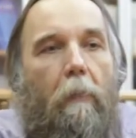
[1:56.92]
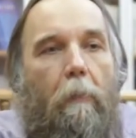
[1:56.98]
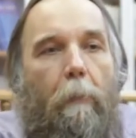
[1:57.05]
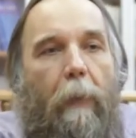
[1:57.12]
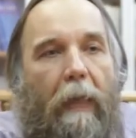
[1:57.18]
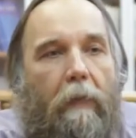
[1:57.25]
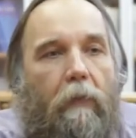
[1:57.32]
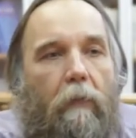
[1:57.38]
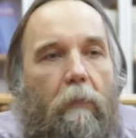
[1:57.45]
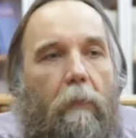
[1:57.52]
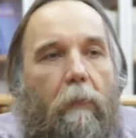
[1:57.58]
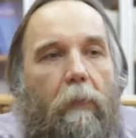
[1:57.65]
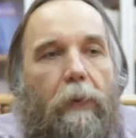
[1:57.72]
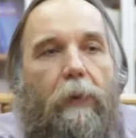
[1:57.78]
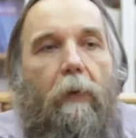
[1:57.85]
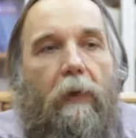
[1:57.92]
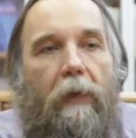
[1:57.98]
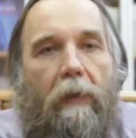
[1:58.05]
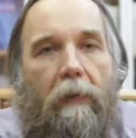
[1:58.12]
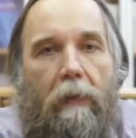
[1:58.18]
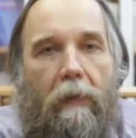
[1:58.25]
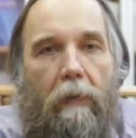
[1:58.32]
But
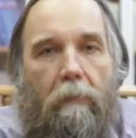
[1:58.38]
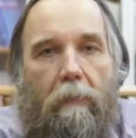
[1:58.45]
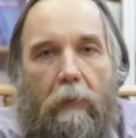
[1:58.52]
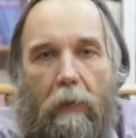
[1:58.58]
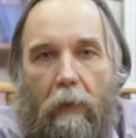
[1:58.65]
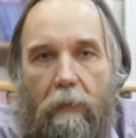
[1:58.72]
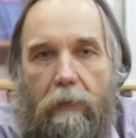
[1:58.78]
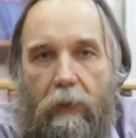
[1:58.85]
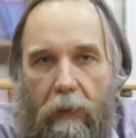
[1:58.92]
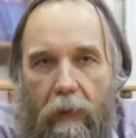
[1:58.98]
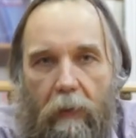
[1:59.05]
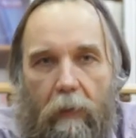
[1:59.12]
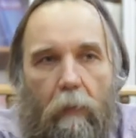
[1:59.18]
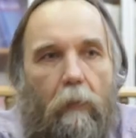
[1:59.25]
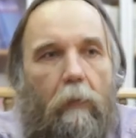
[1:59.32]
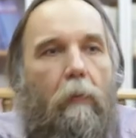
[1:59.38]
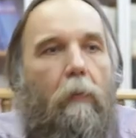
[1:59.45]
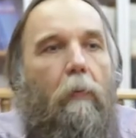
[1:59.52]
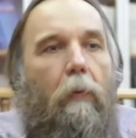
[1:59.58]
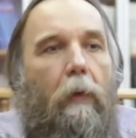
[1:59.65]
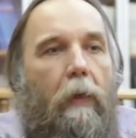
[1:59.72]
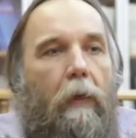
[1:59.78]
theoretically, logically,
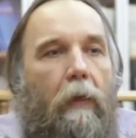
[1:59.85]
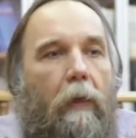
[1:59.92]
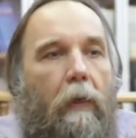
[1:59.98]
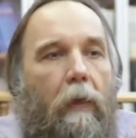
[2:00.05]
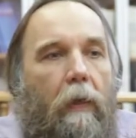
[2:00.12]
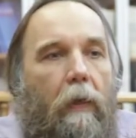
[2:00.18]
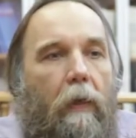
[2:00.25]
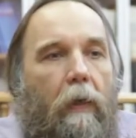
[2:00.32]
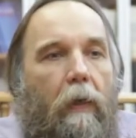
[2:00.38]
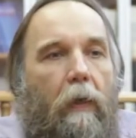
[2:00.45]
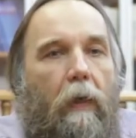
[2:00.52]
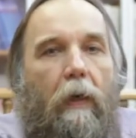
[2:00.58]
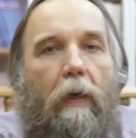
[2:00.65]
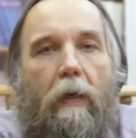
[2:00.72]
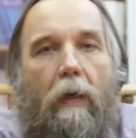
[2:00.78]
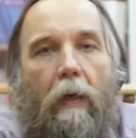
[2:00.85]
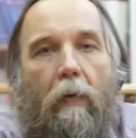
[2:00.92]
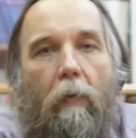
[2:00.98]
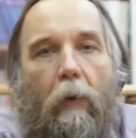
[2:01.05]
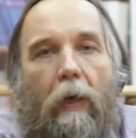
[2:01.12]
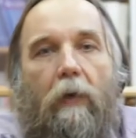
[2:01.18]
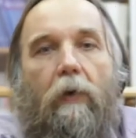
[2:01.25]
we
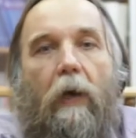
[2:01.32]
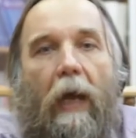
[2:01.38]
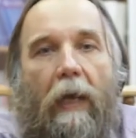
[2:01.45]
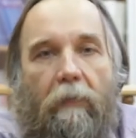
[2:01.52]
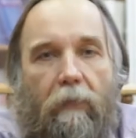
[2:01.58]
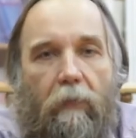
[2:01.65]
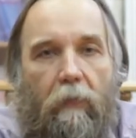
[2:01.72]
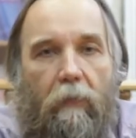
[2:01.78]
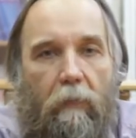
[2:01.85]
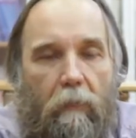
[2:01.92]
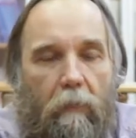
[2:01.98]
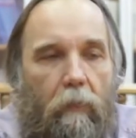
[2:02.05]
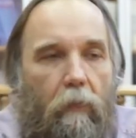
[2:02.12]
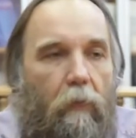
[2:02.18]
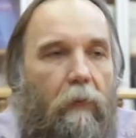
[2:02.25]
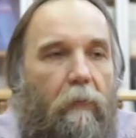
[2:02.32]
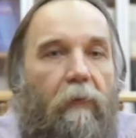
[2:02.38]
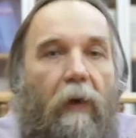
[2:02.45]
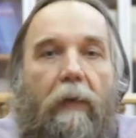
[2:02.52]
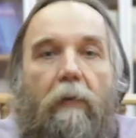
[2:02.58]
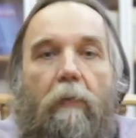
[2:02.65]
arrived to the final